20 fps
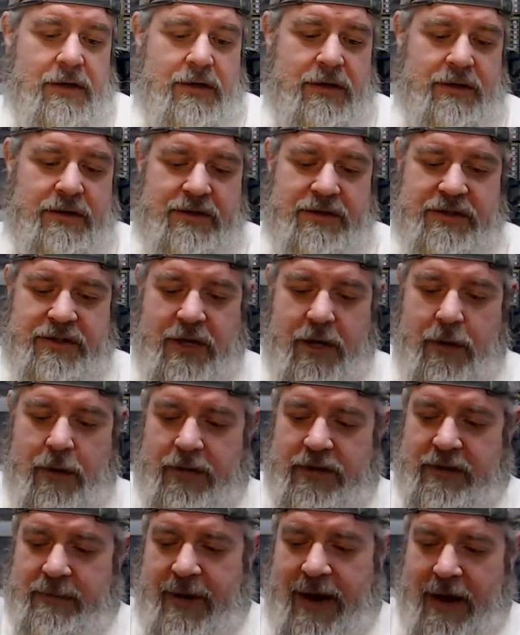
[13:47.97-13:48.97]

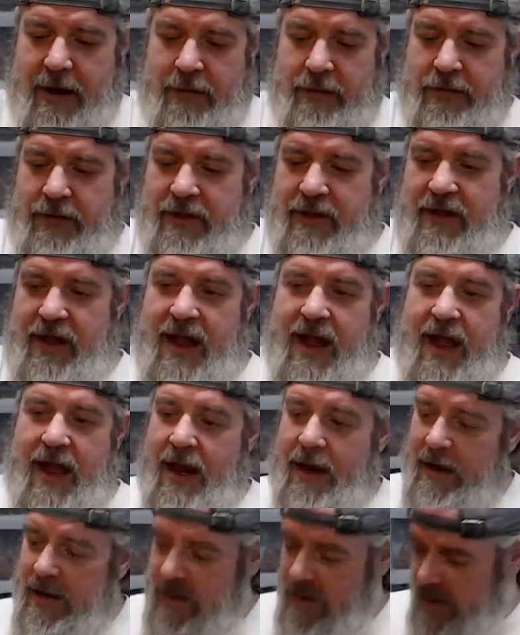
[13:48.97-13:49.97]
stoked about
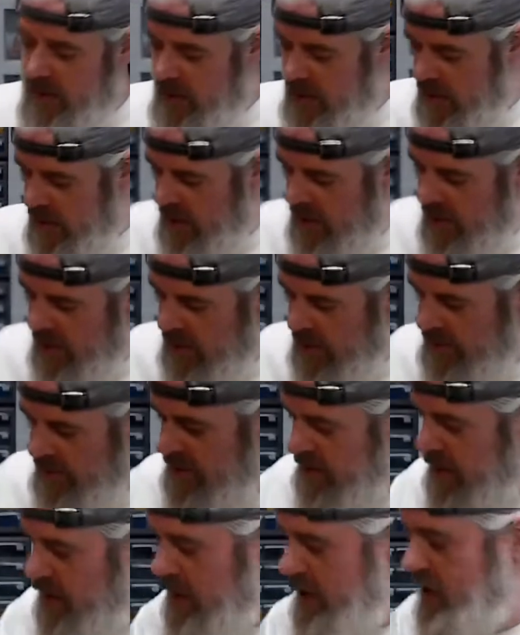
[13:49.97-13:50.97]
that. What else
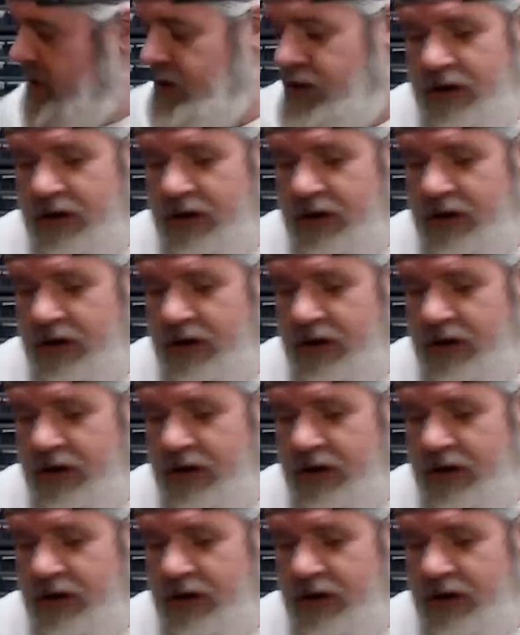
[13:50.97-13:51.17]
in there?